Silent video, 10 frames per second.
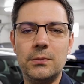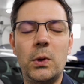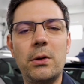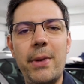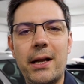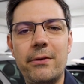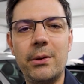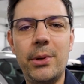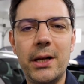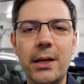Welcome back,
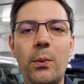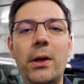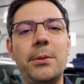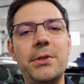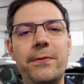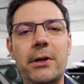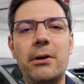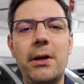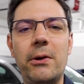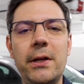everybody. Welcome to
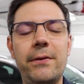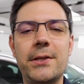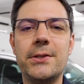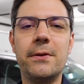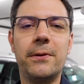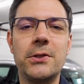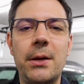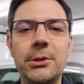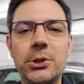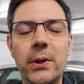Figure It Audi. If this is the first
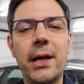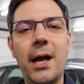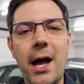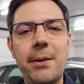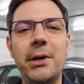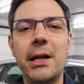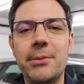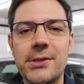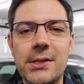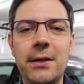time you're joining, hi, my
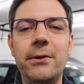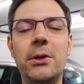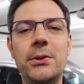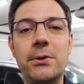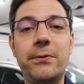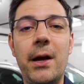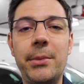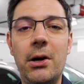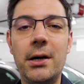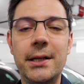name is Steve. You can also find
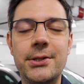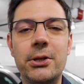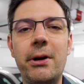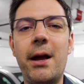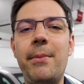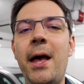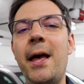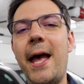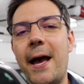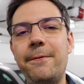me on Instagram
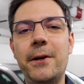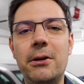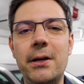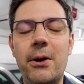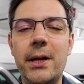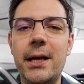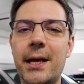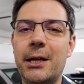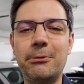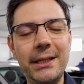at Figure It Audi,
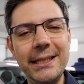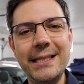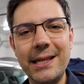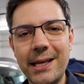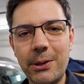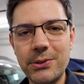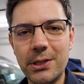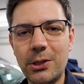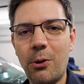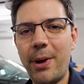and I really didn't think I was
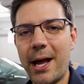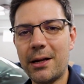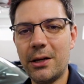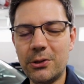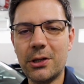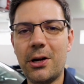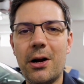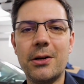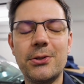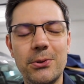going to go back under a
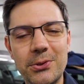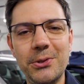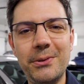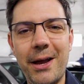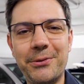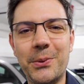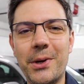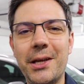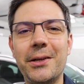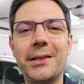car so soon after
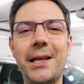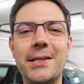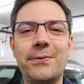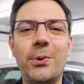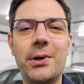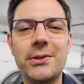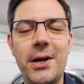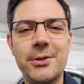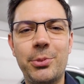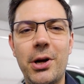working on the S4 exhaust